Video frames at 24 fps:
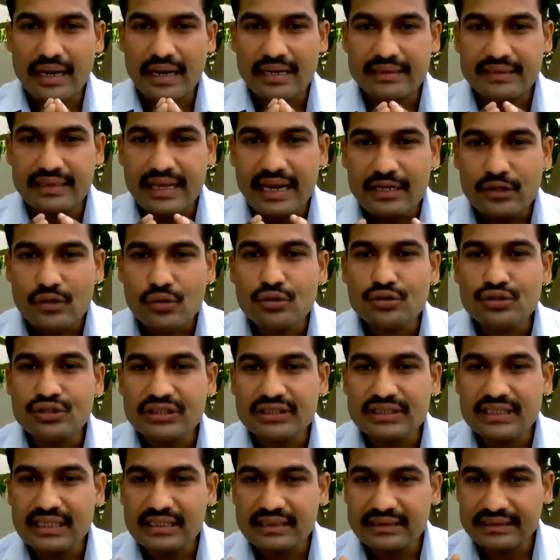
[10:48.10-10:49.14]
and that,
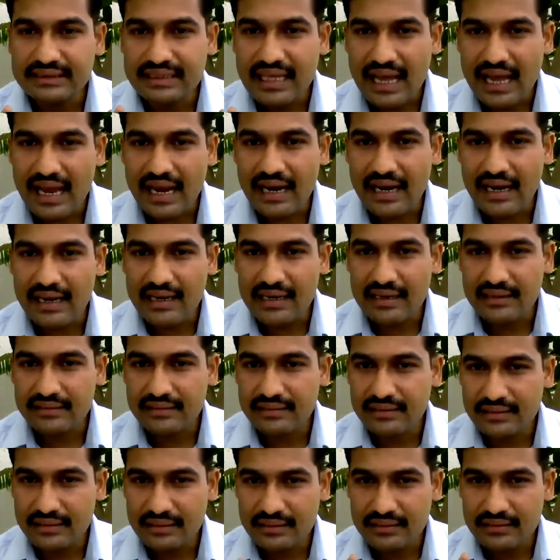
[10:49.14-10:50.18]

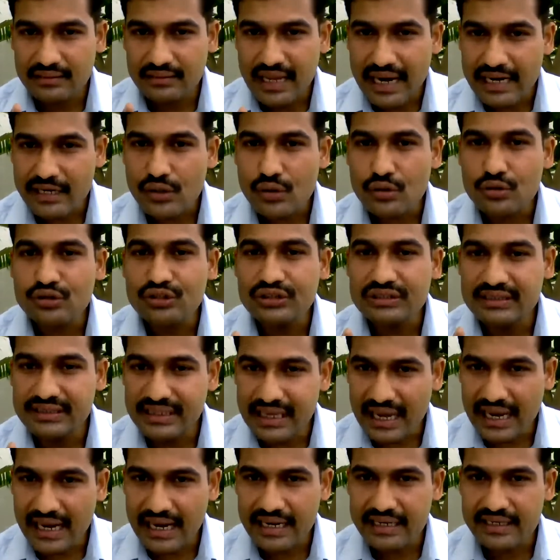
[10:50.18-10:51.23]
that was
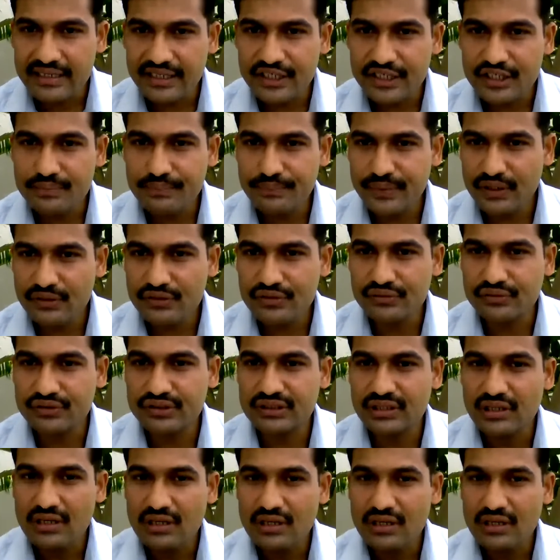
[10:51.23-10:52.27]
that it
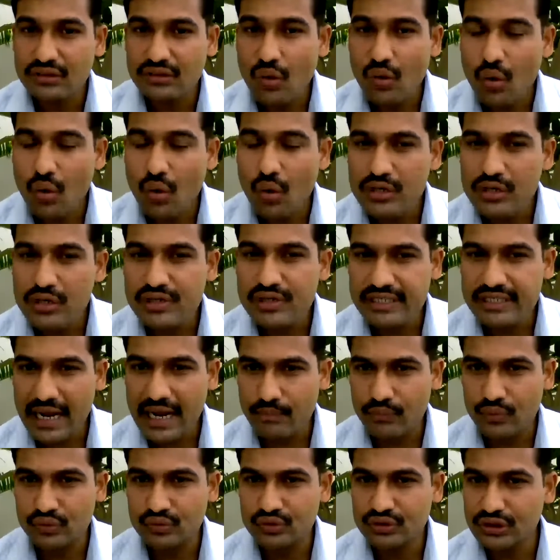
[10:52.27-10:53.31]
produced the Oliver
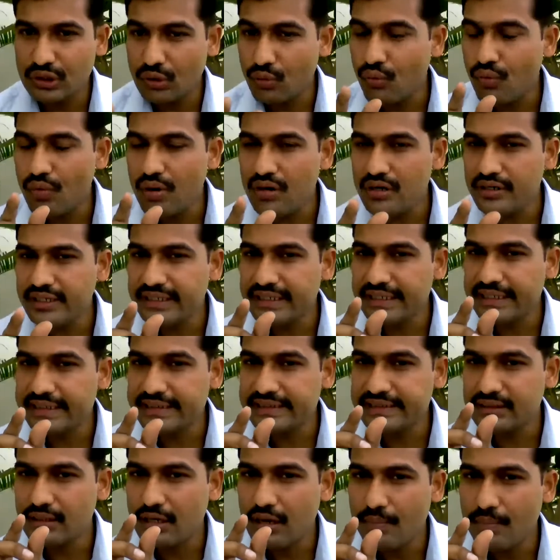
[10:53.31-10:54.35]
Tambo. So word
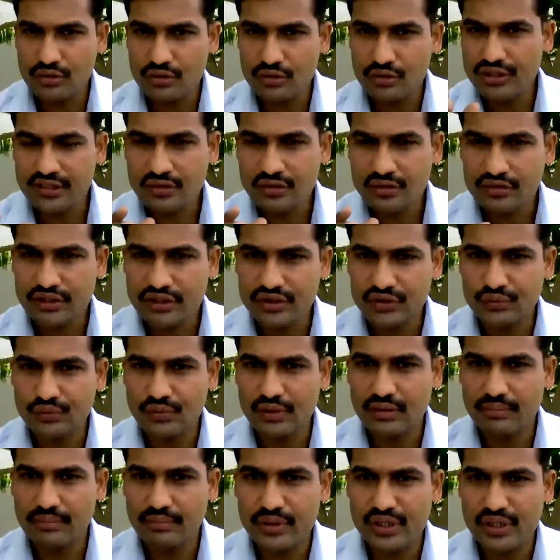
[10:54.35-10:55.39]
is concentrate
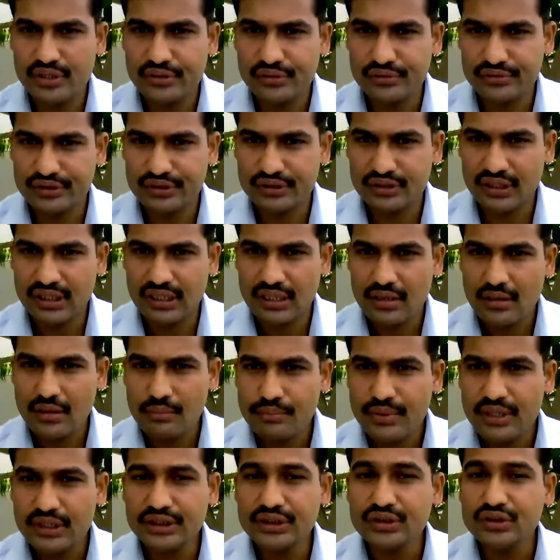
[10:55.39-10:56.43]
on this word produce.
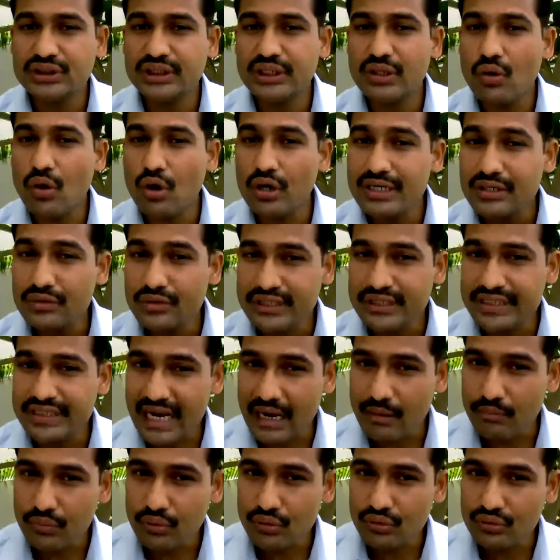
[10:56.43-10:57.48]
Produce the
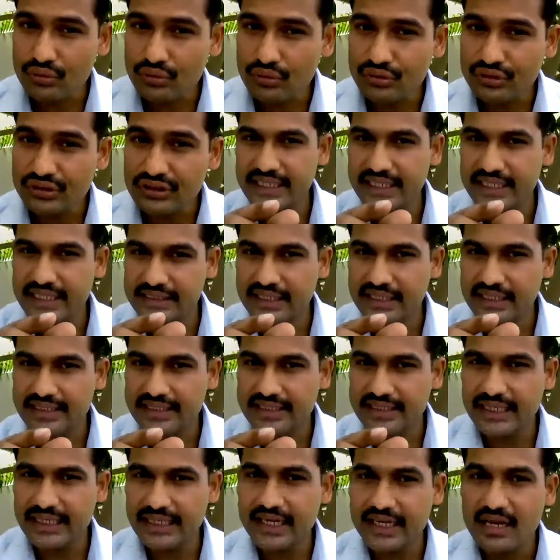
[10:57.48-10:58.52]
Oliver Tambo sentence.
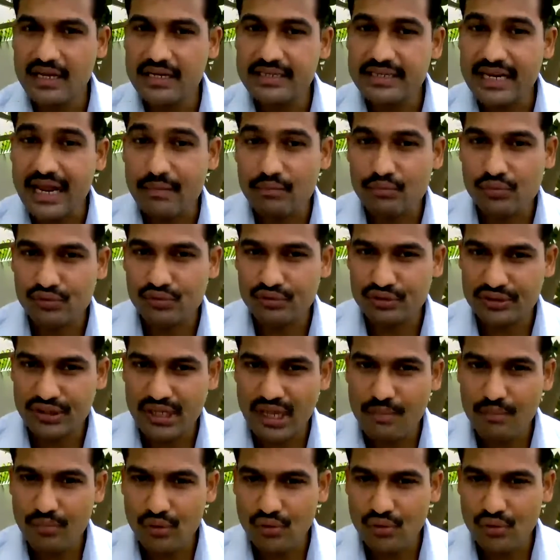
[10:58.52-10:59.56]
It is said
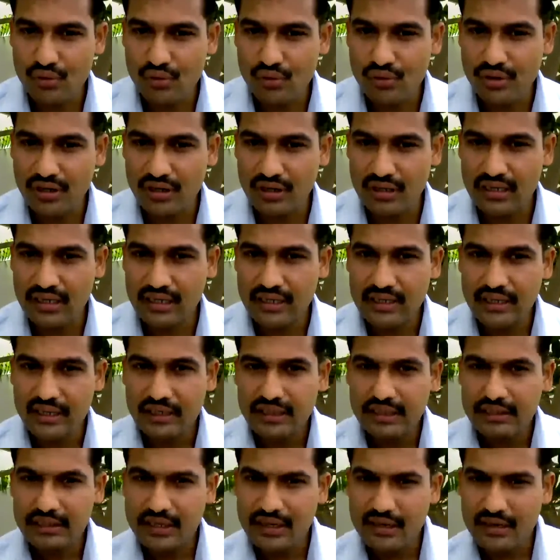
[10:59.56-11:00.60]
Tambos plural.
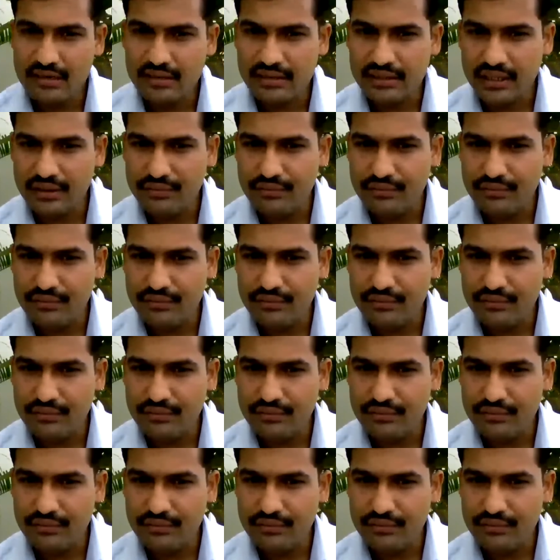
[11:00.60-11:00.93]
Here